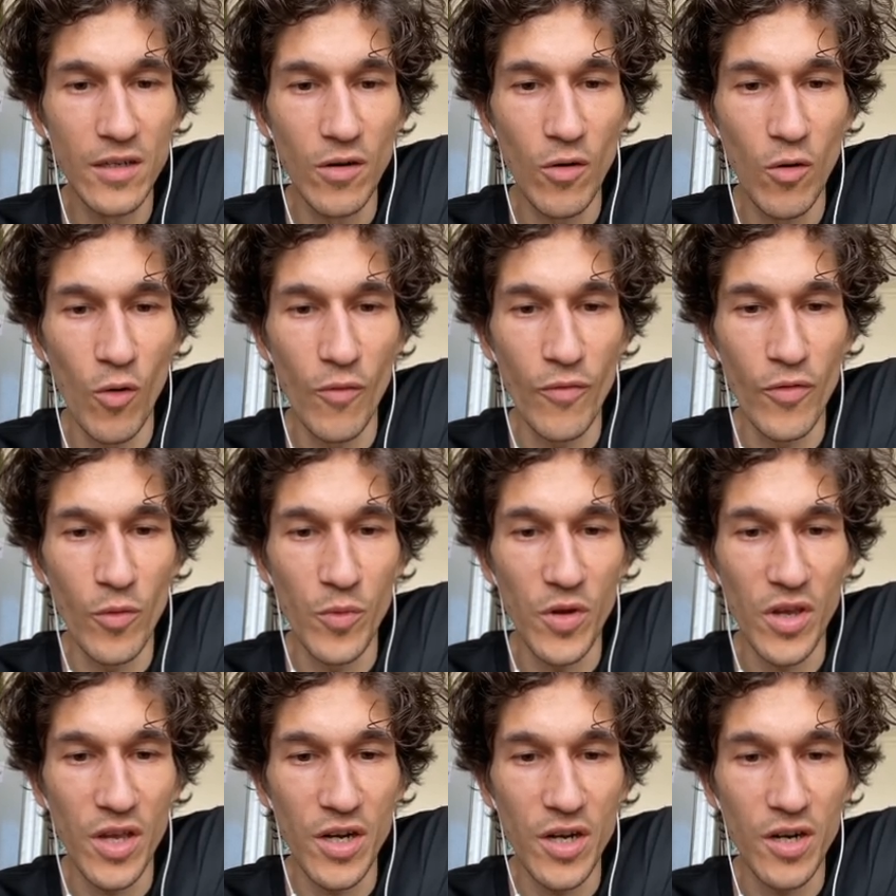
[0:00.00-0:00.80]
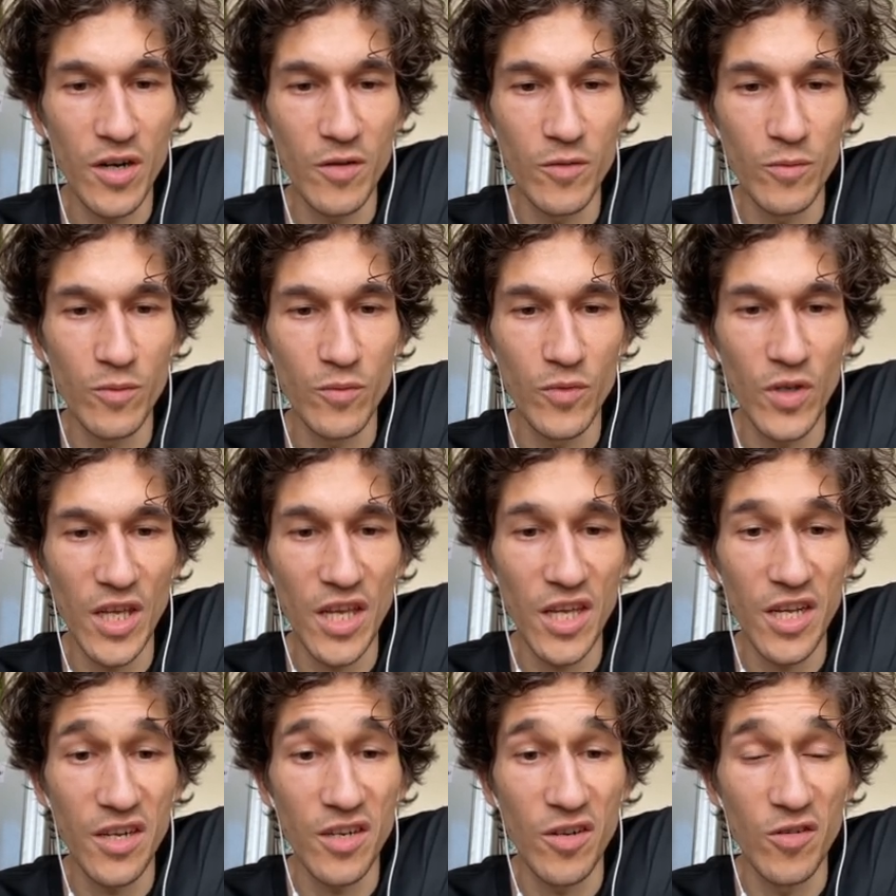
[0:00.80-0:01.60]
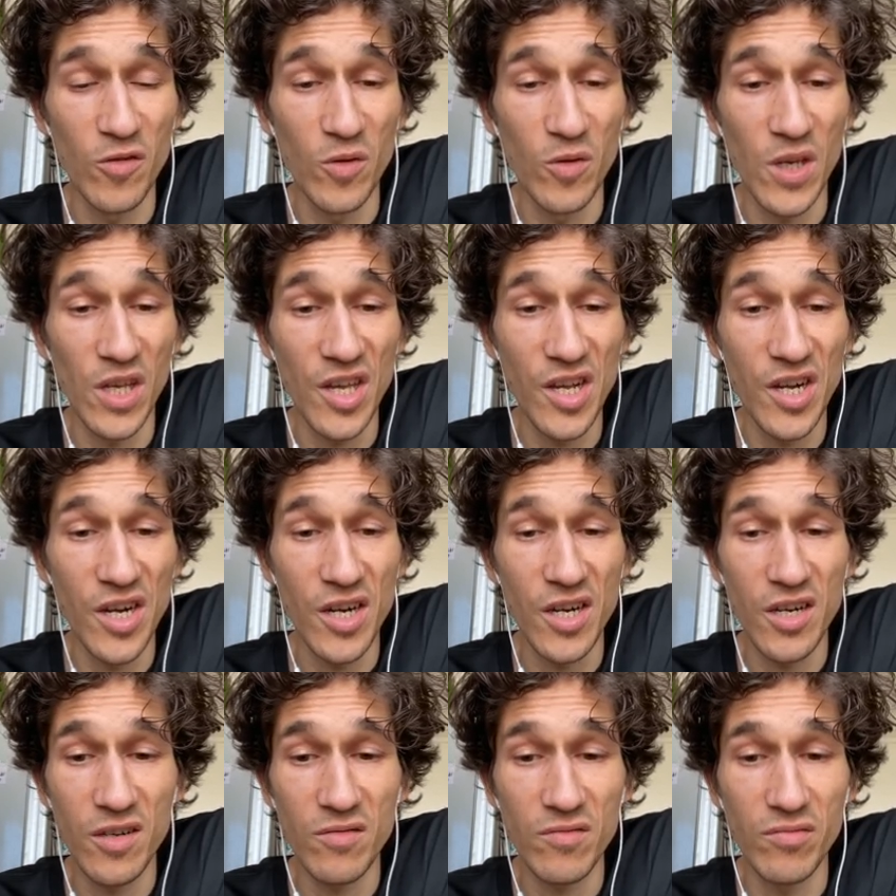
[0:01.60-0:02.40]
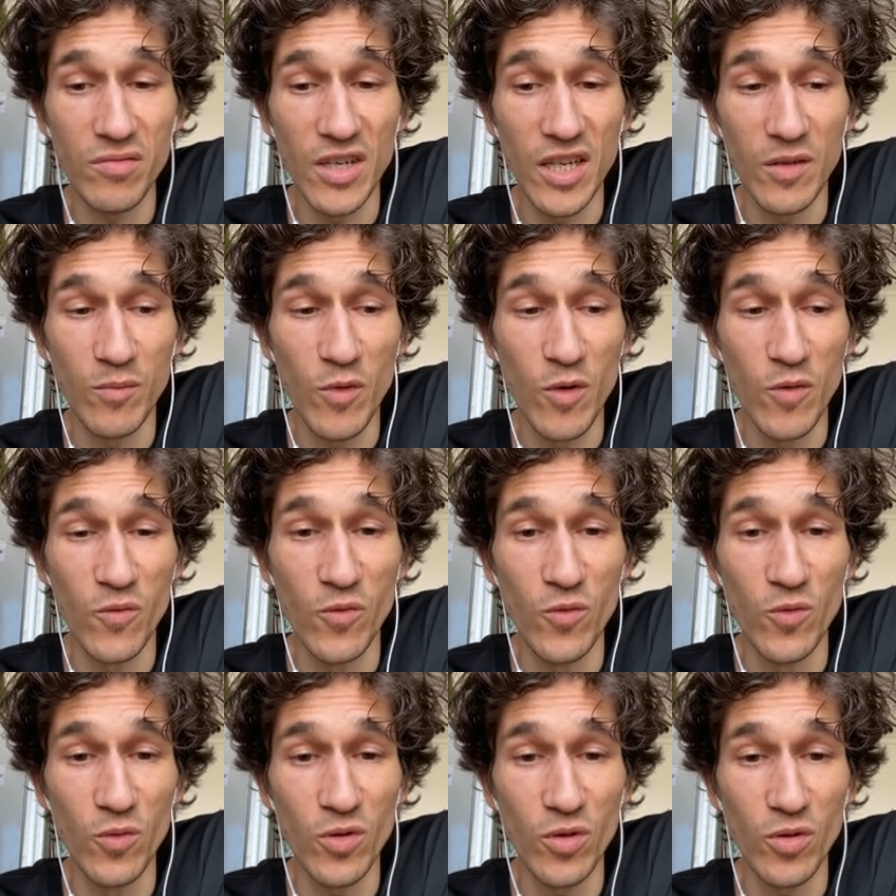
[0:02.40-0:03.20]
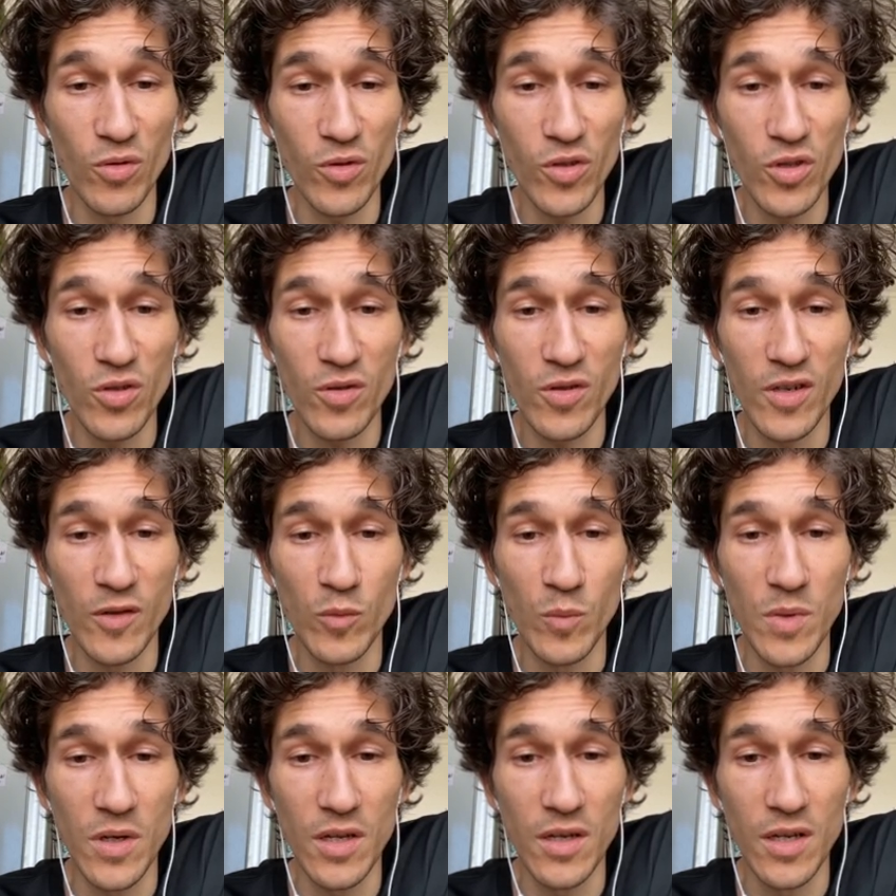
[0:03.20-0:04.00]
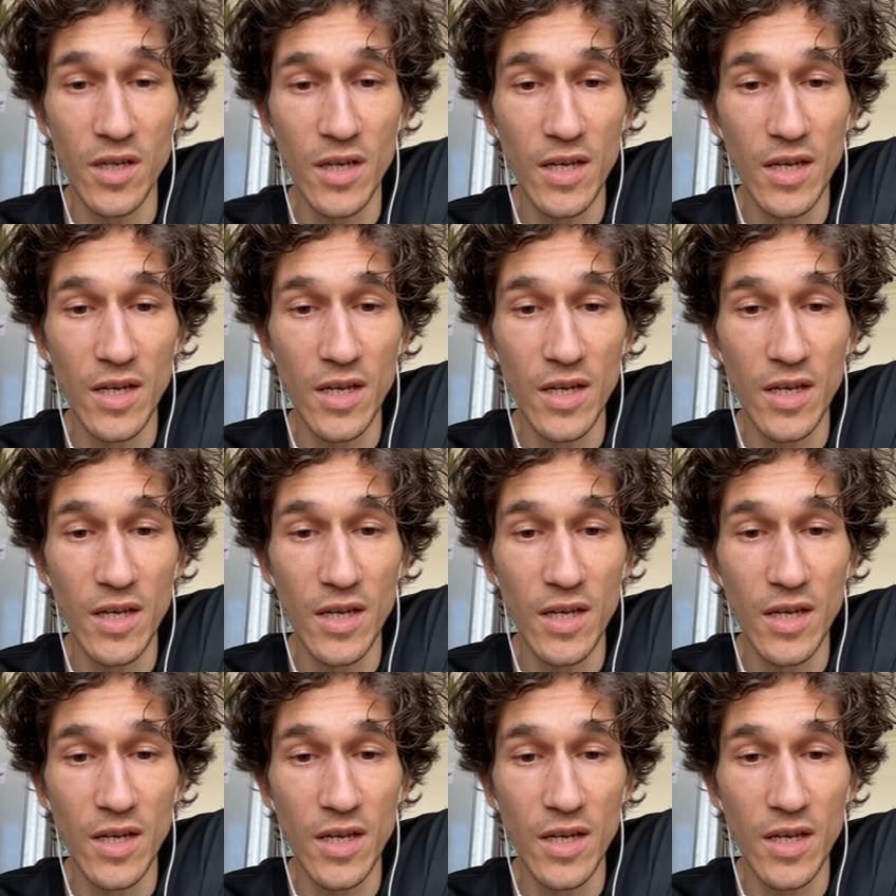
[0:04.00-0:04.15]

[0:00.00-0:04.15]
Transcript: or from here he go here get more wood also can be